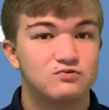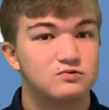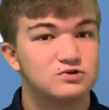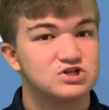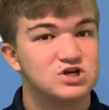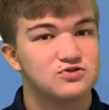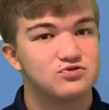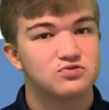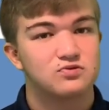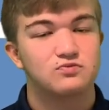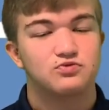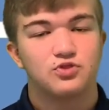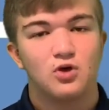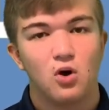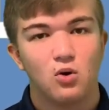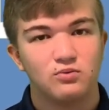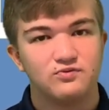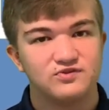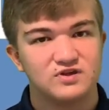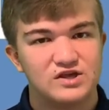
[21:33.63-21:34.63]
which I
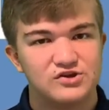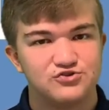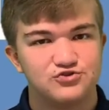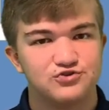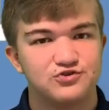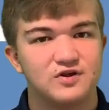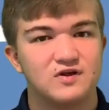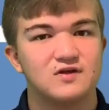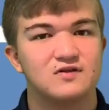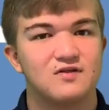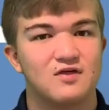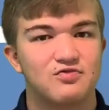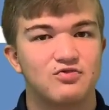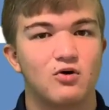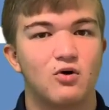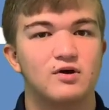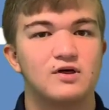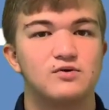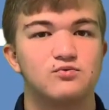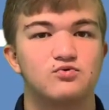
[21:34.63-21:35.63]
thought was interesting because I thought he